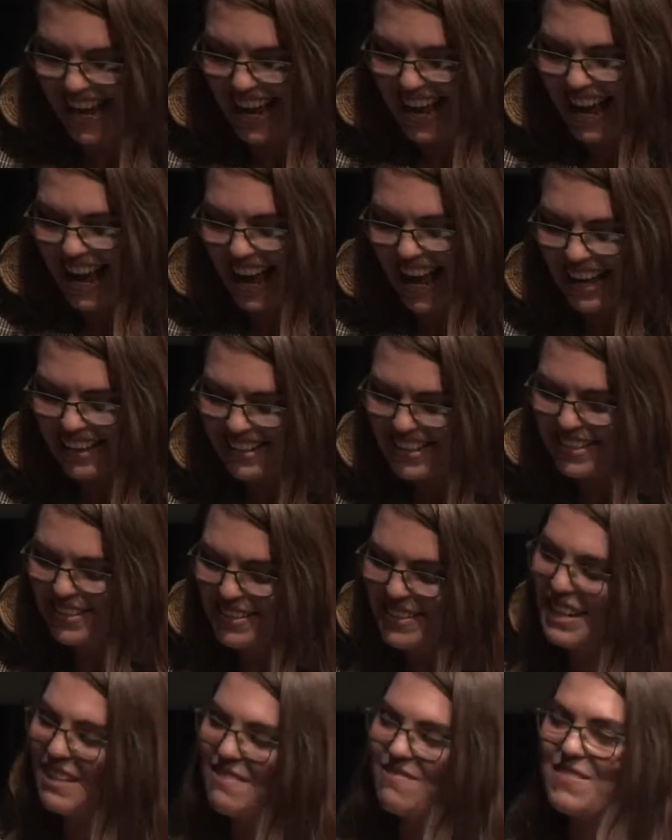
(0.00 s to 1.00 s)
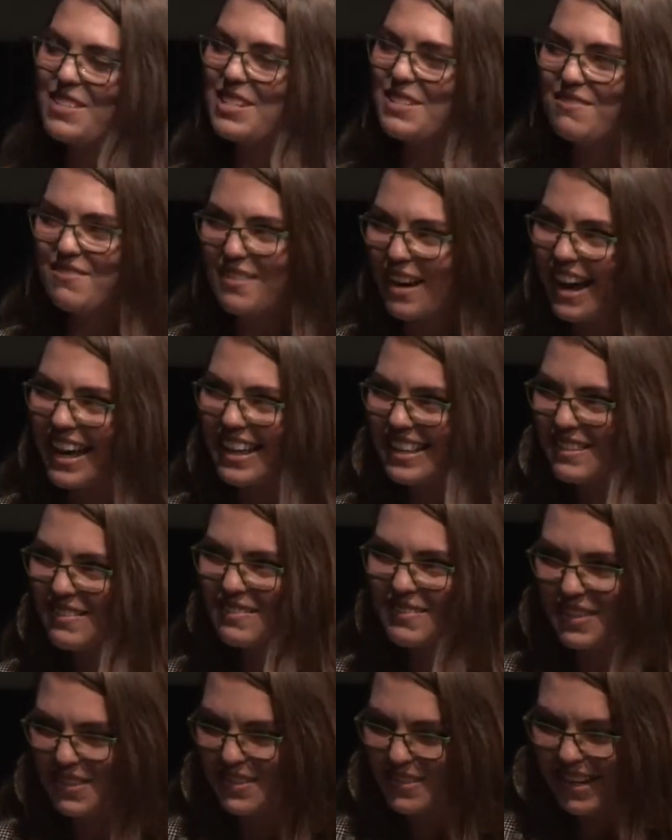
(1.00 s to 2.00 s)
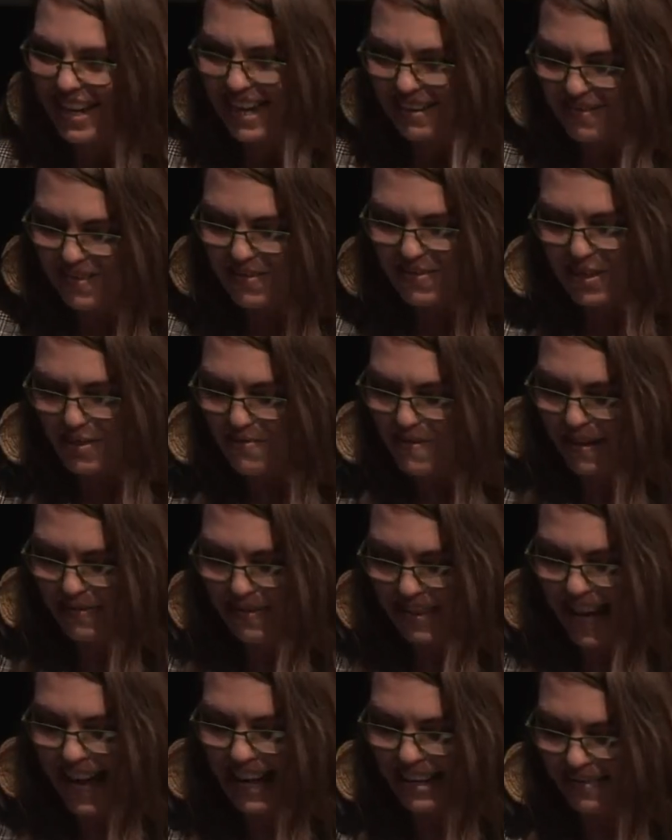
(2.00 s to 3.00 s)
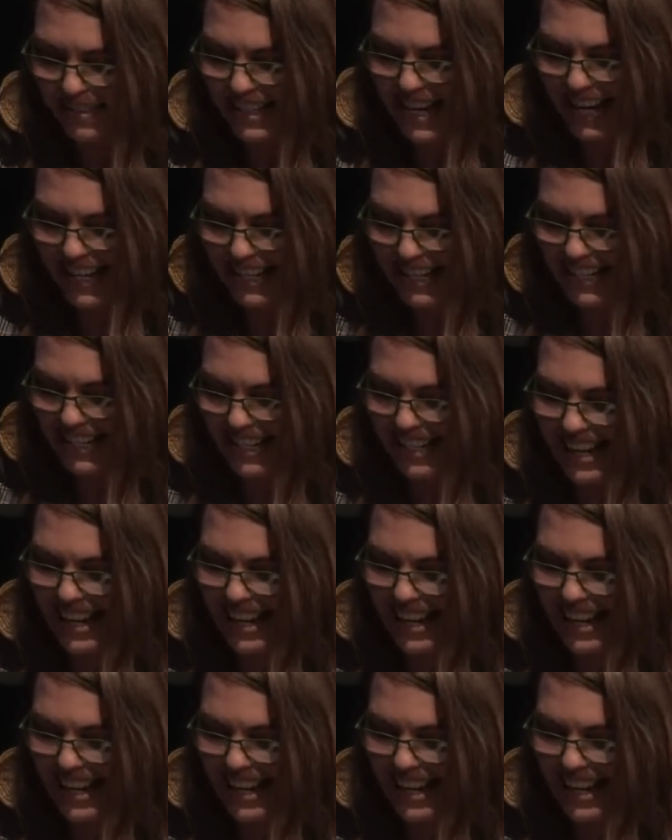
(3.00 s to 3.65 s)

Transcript: How did you come to write the film adaptation,